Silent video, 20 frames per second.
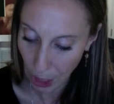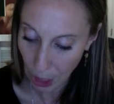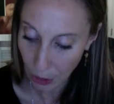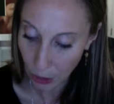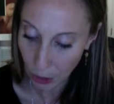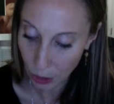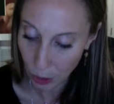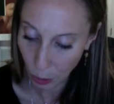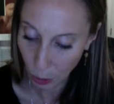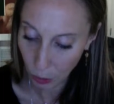The
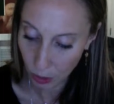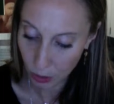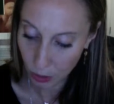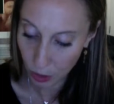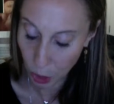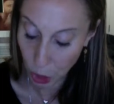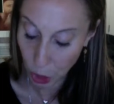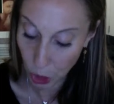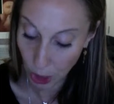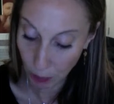soul is
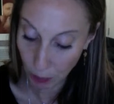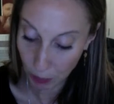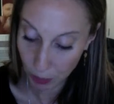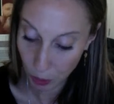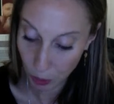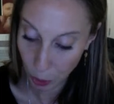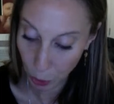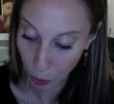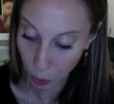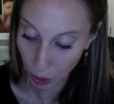in shame and
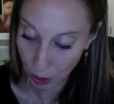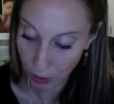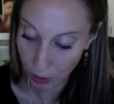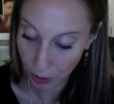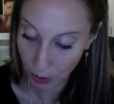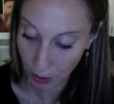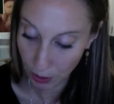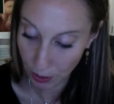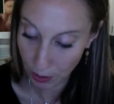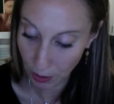distress,
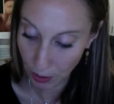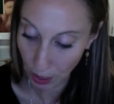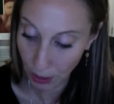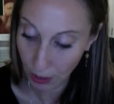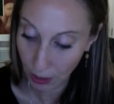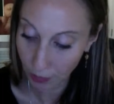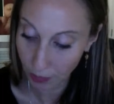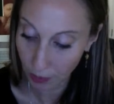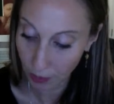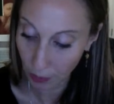and is not
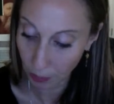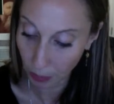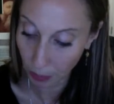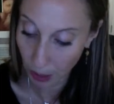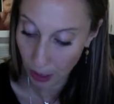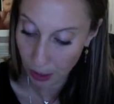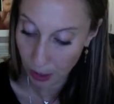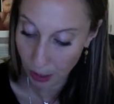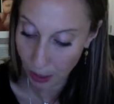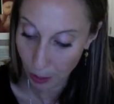given a
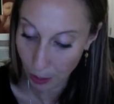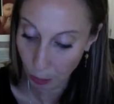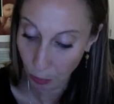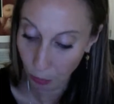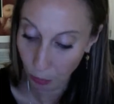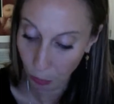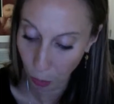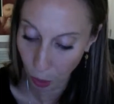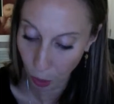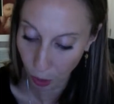place as
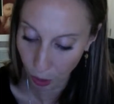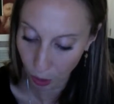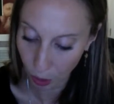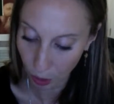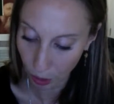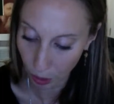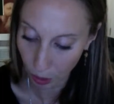before.